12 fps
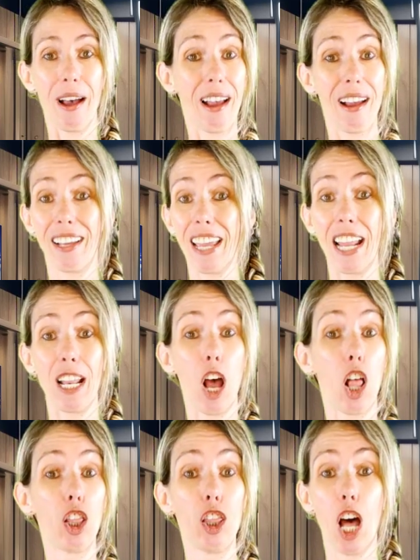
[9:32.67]
Again,
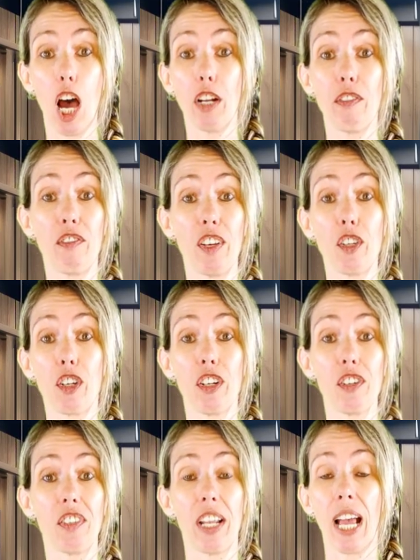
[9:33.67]
a lot of
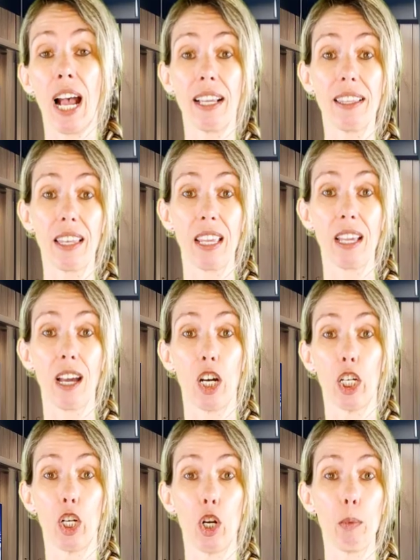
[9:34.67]
features that I think
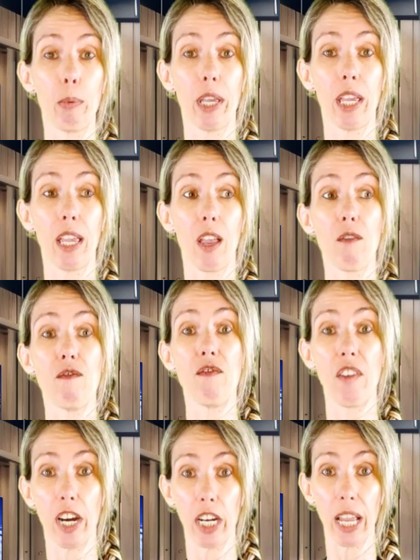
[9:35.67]
are going to be
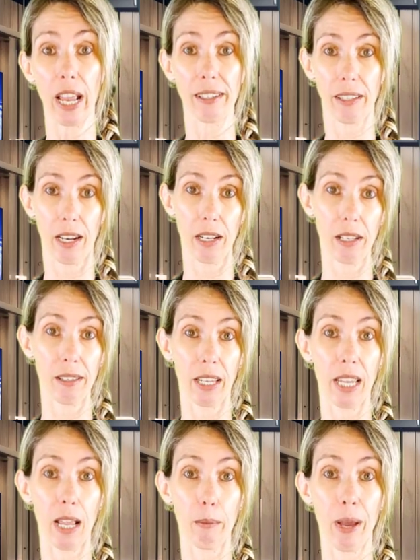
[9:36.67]
very excited to
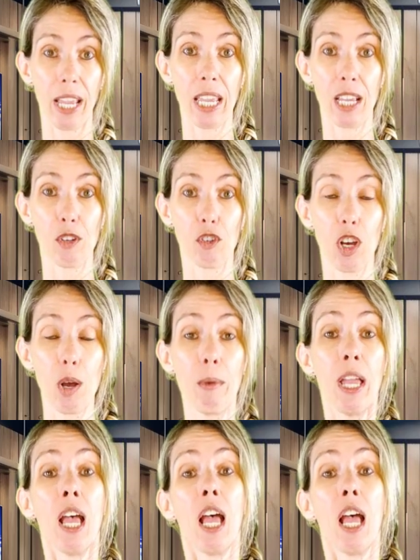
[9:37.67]
get my hands on.